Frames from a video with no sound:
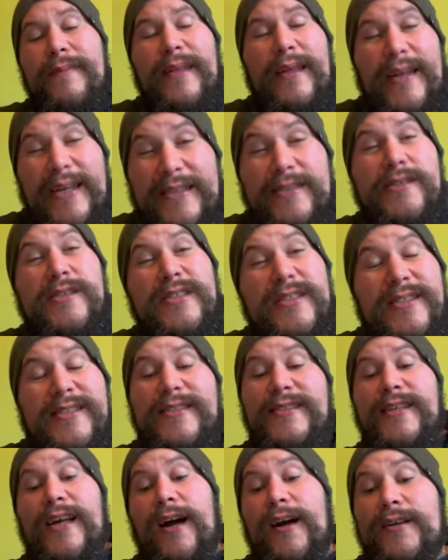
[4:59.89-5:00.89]
it
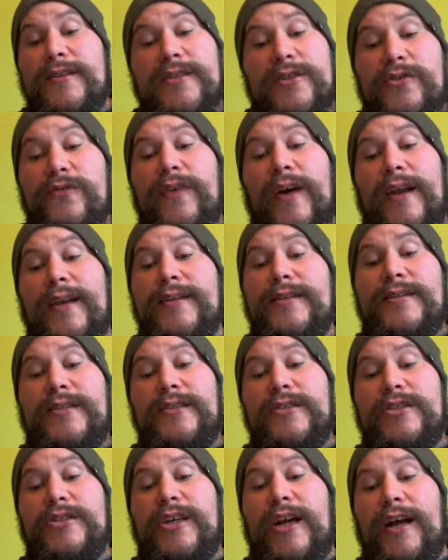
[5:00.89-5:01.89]
sucks and you've had it
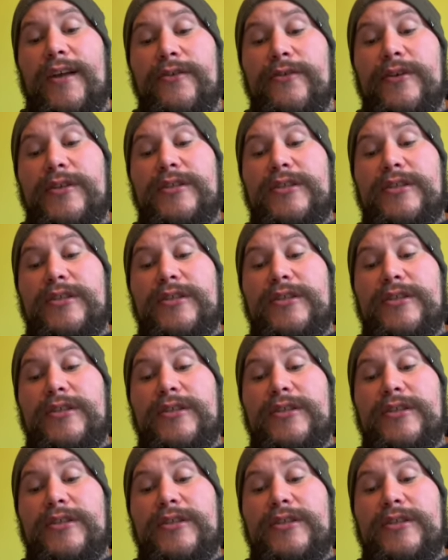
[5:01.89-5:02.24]
since January.